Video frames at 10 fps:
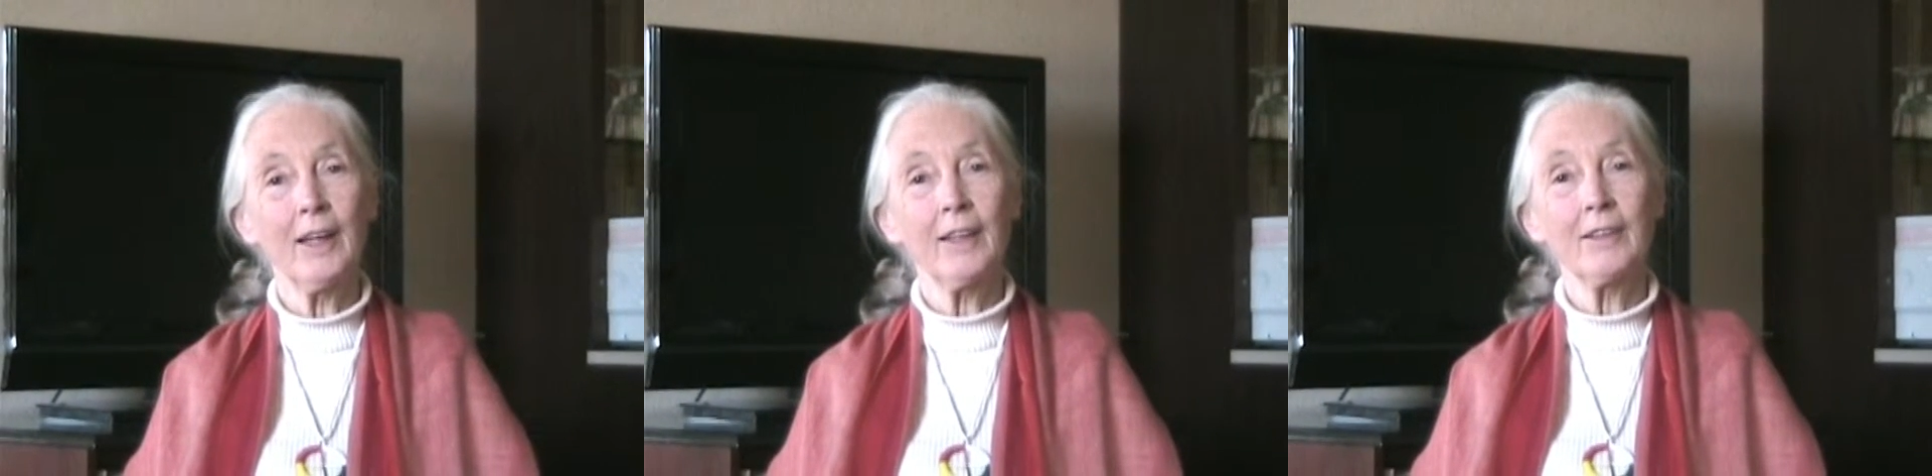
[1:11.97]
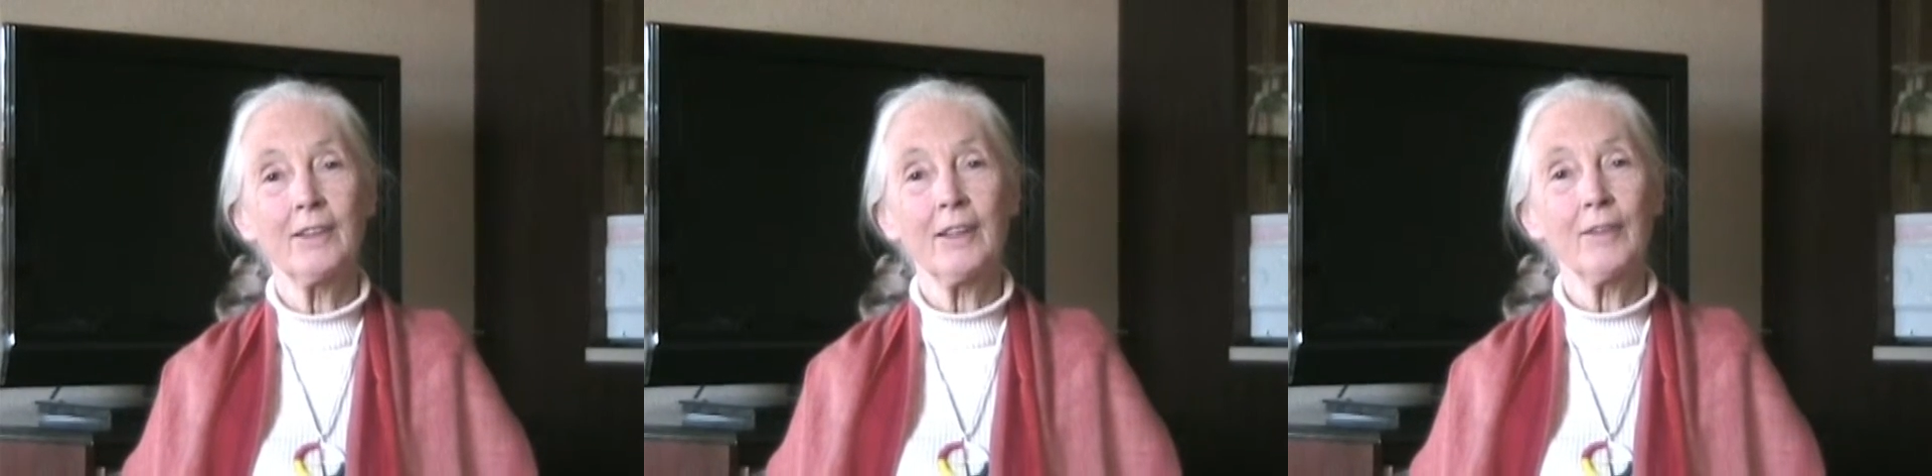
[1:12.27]

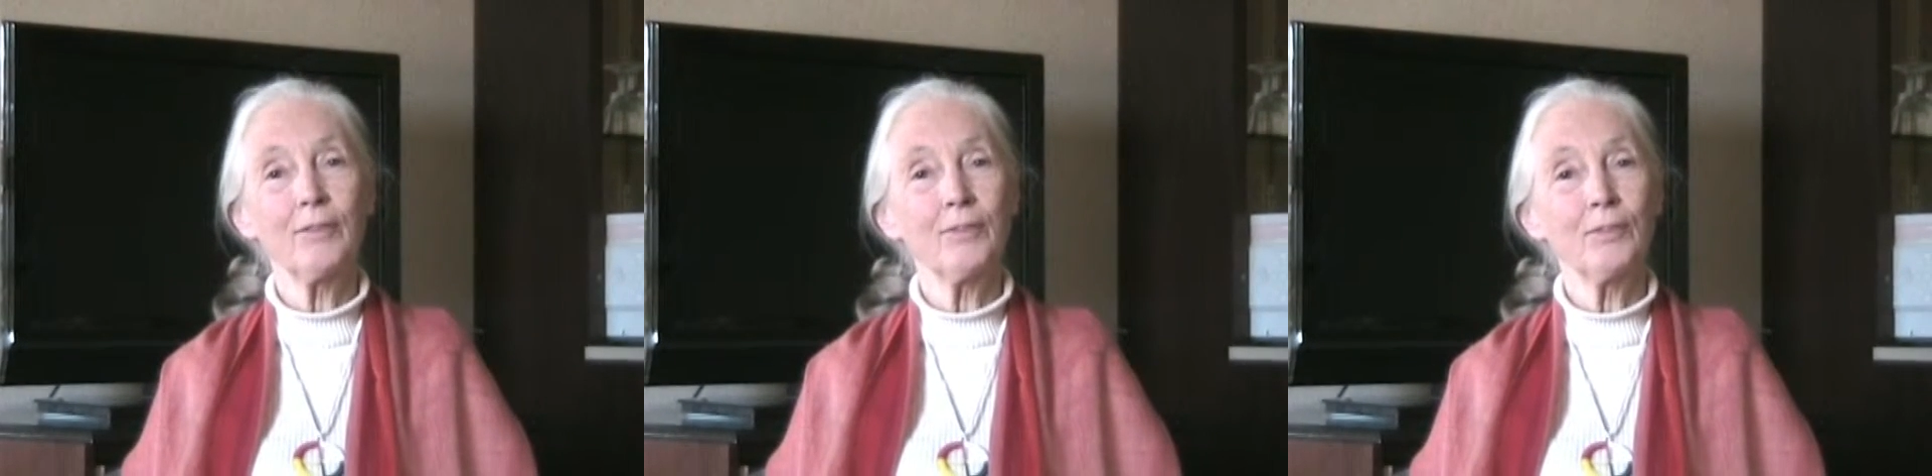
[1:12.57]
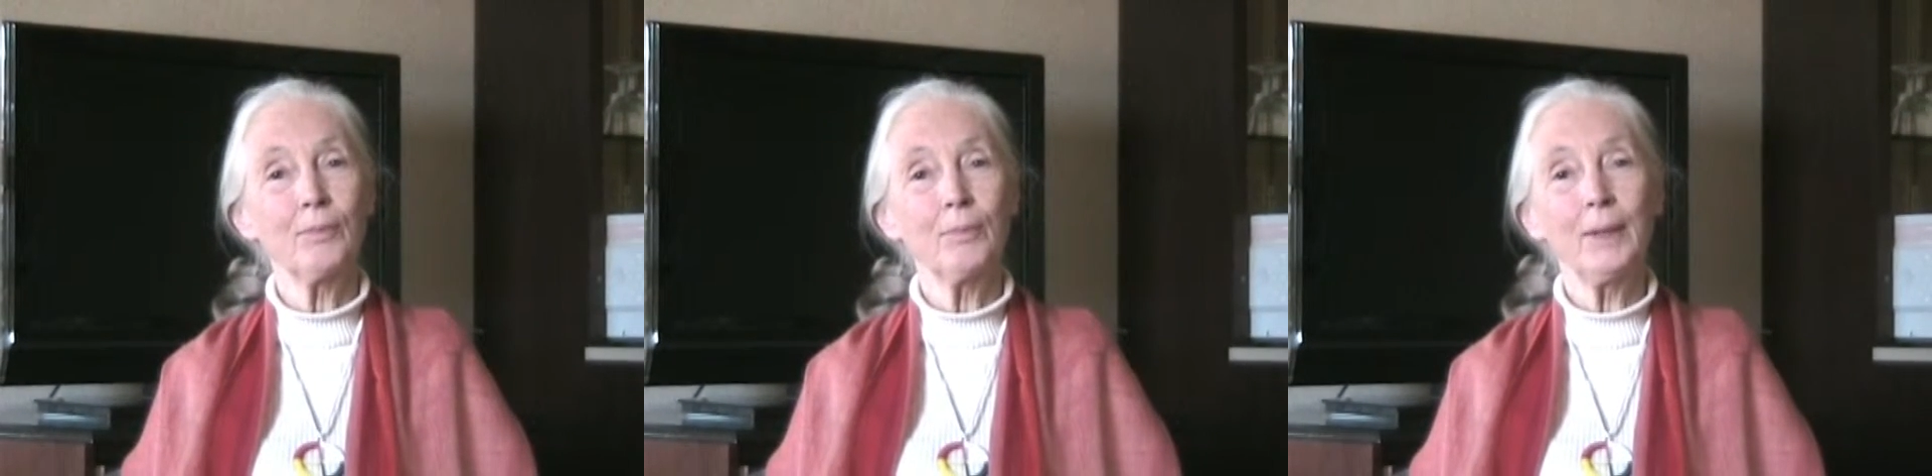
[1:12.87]
And
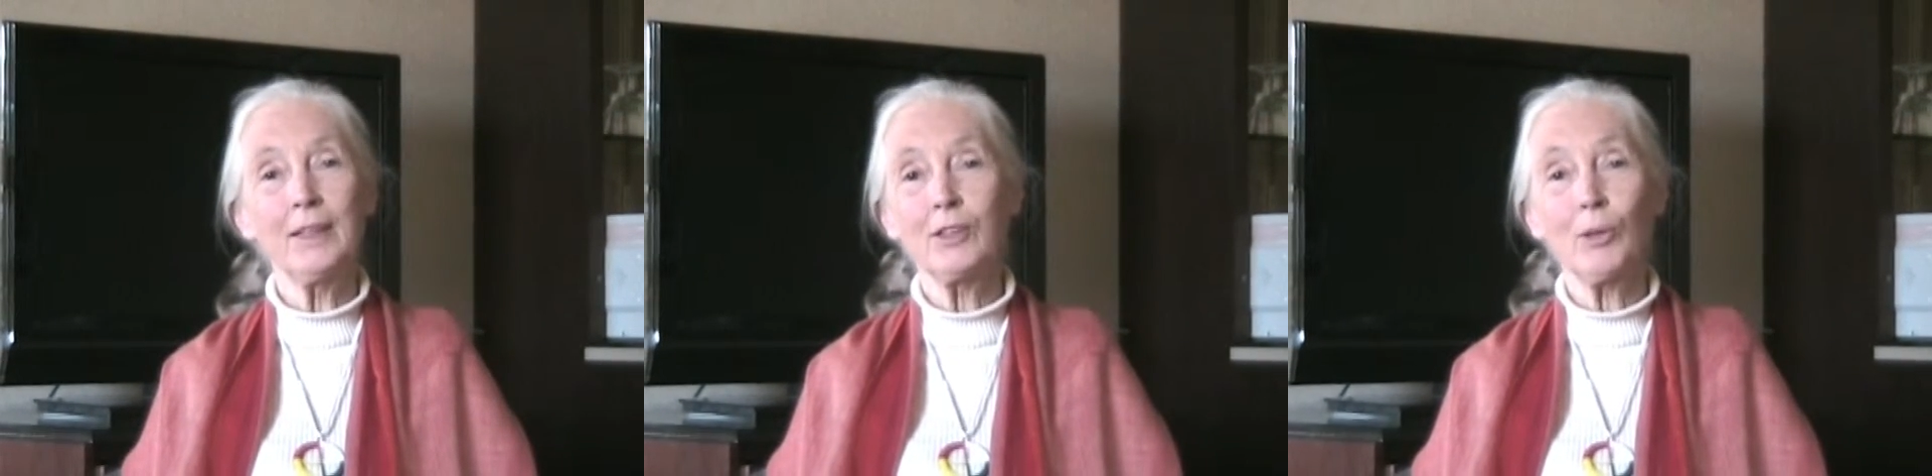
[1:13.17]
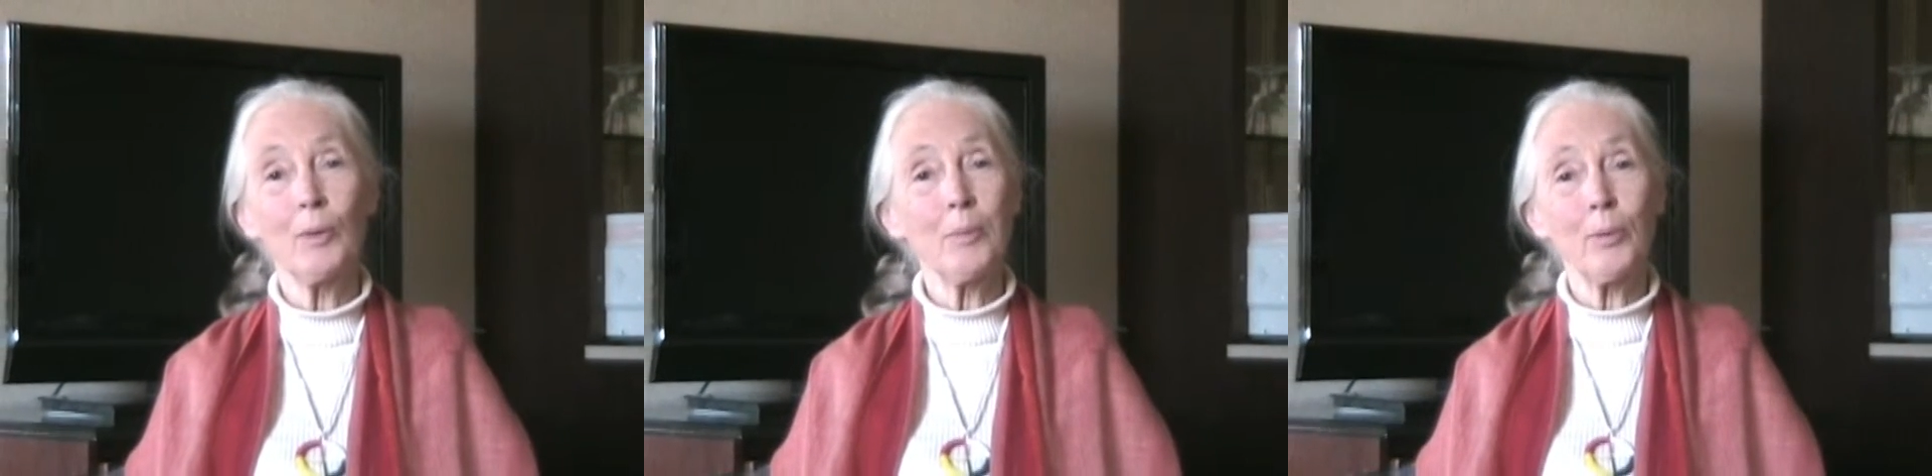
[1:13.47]
I've been
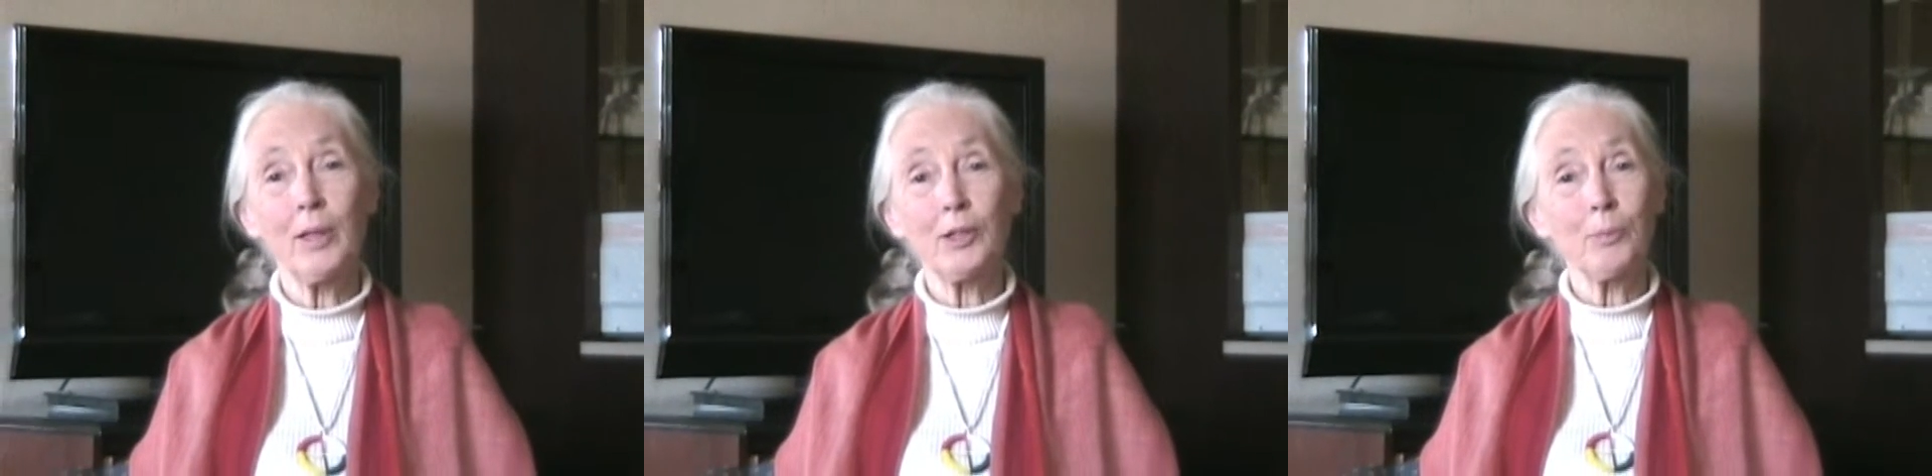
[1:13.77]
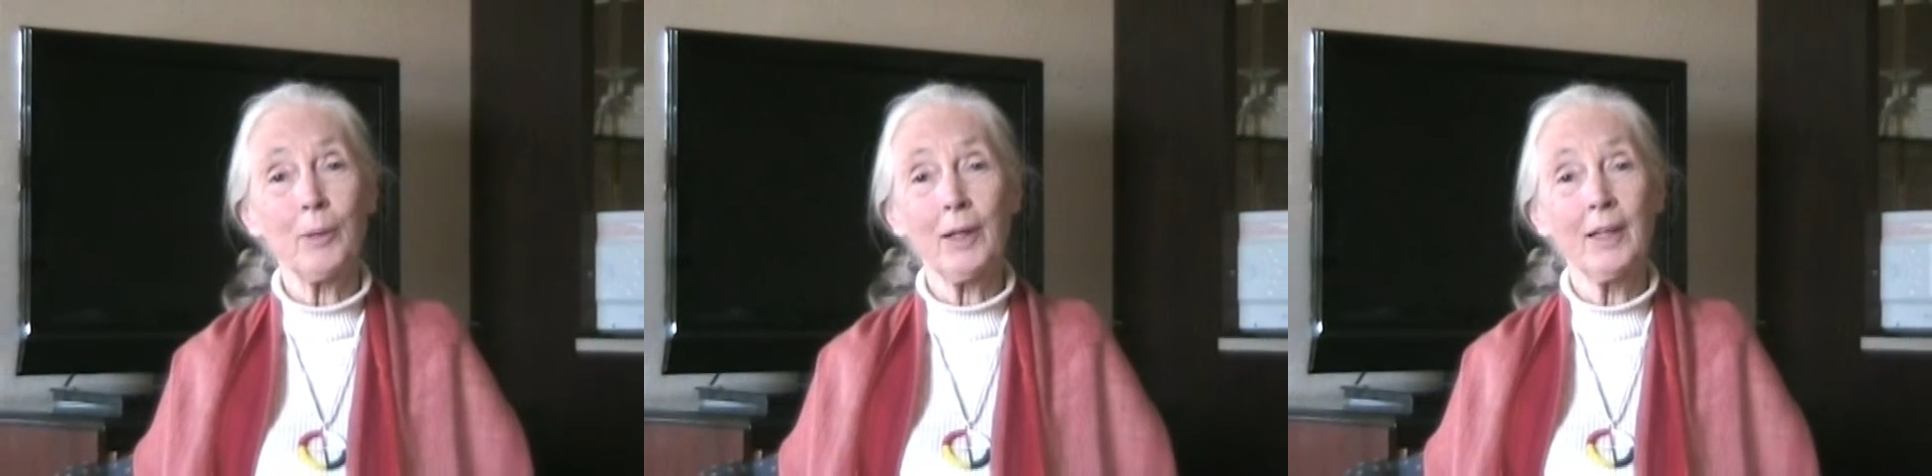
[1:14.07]
so
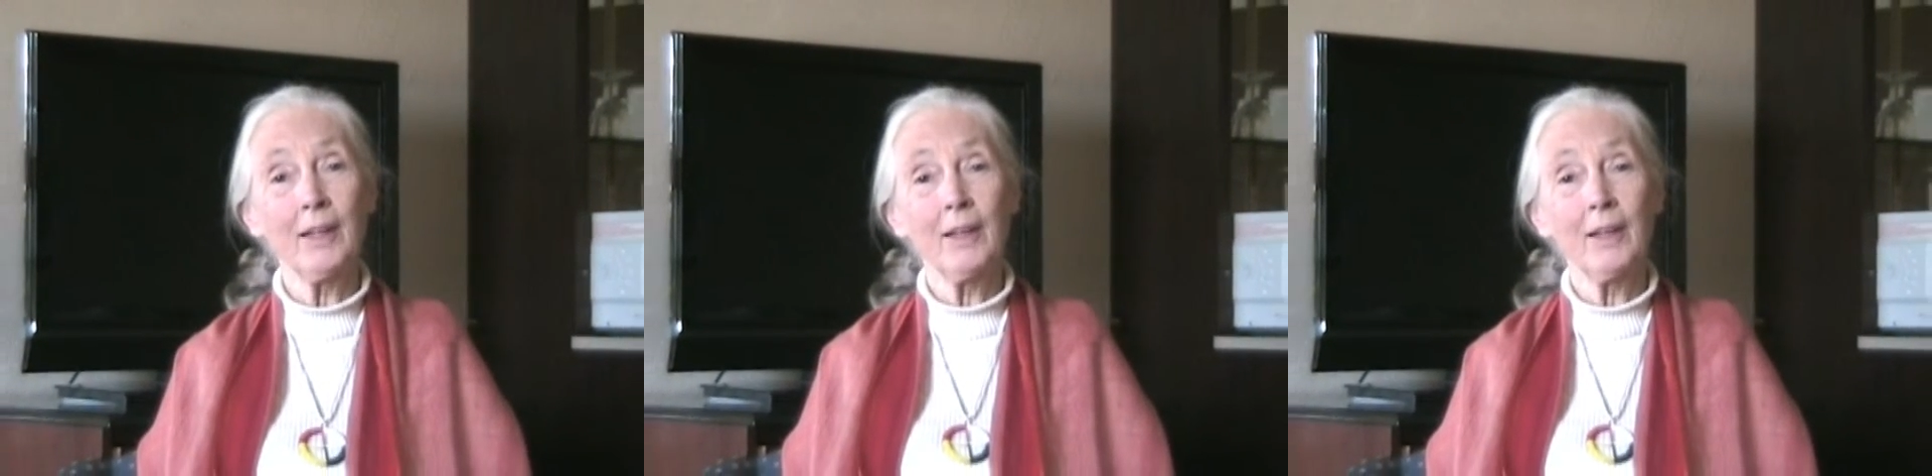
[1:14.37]
impressed by